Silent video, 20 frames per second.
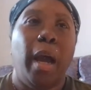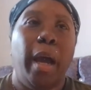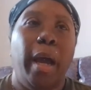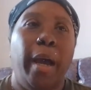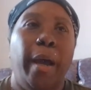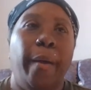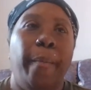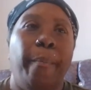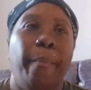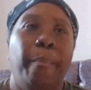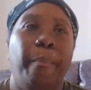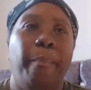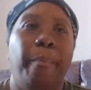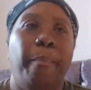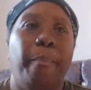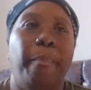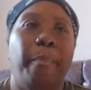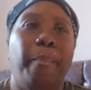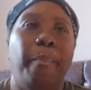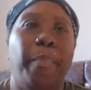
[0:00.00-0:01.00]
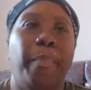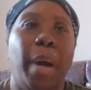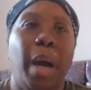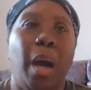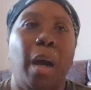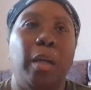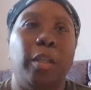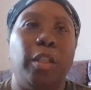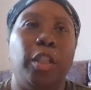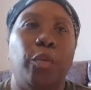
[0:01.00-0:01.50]

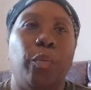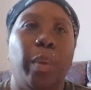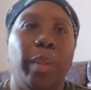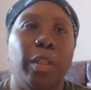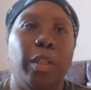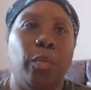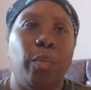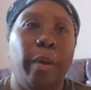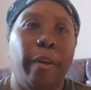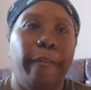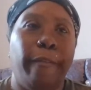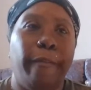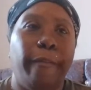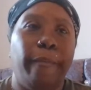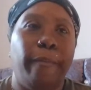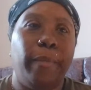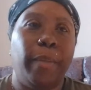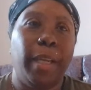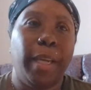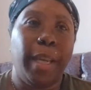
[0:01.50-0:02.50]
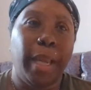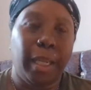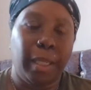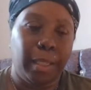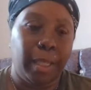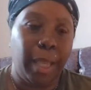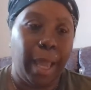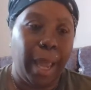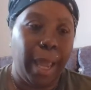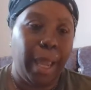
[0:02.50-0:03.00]
But she went to work the
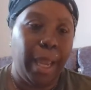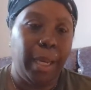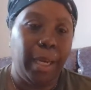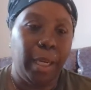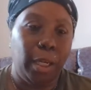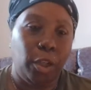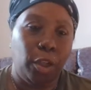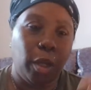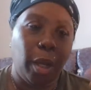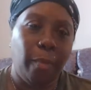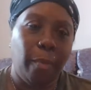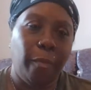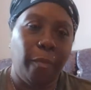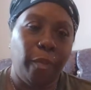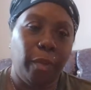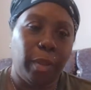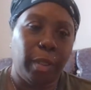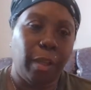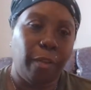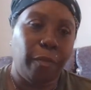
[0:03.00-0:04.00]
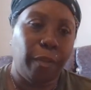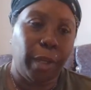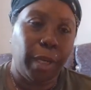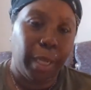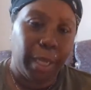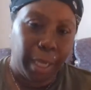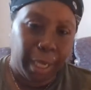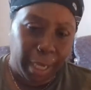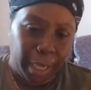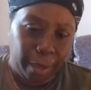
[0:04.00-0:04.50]
next day and then she came for her stuff
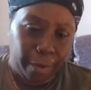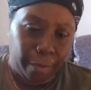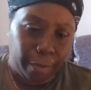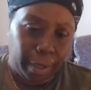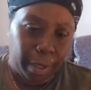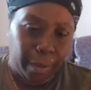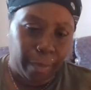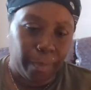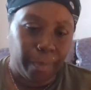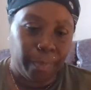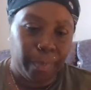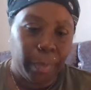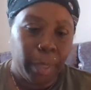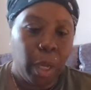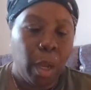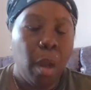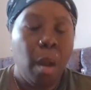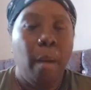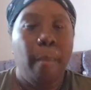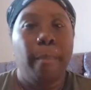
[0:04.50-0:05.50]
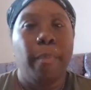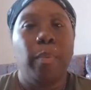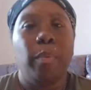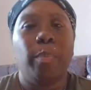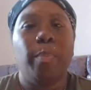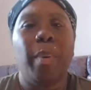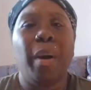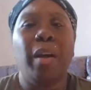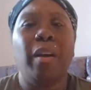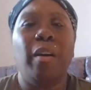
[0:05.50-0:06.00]
in the evening.
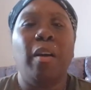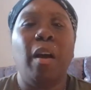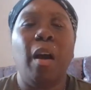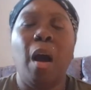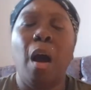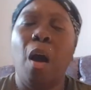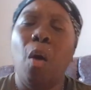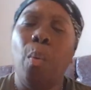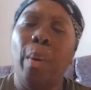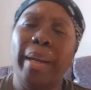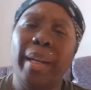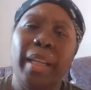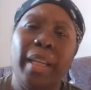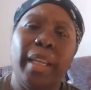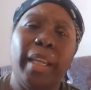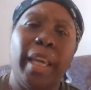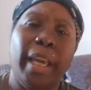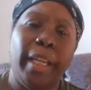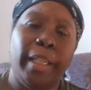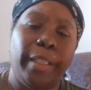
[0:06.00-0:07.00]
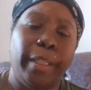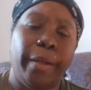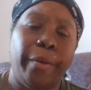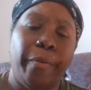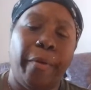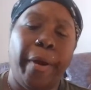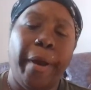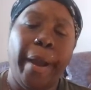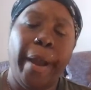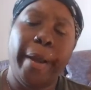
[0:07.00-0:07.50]
But I went in the
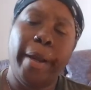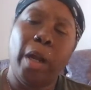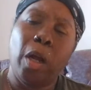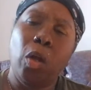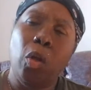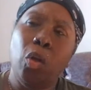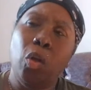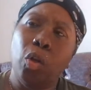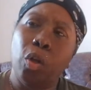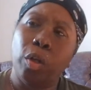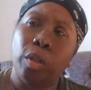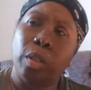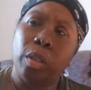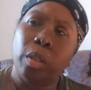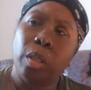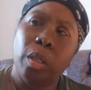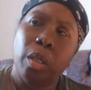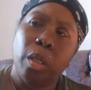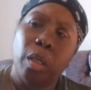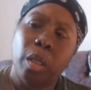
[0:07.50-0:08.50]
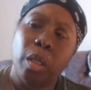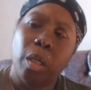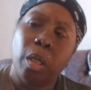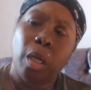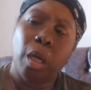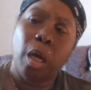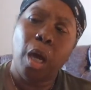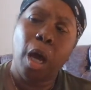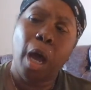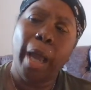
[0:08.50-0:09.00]
kitchen, right, and I looked.
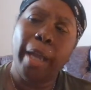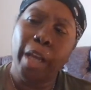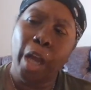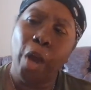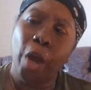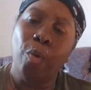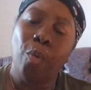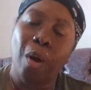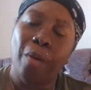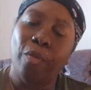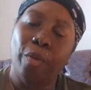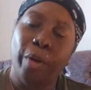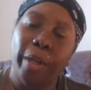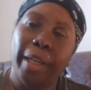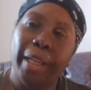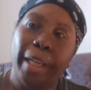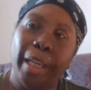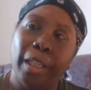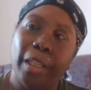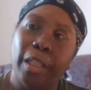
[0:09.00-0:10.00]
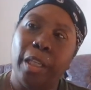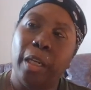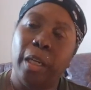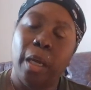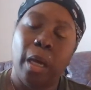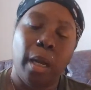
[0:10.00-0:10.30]
I know what I've got in the kitchen.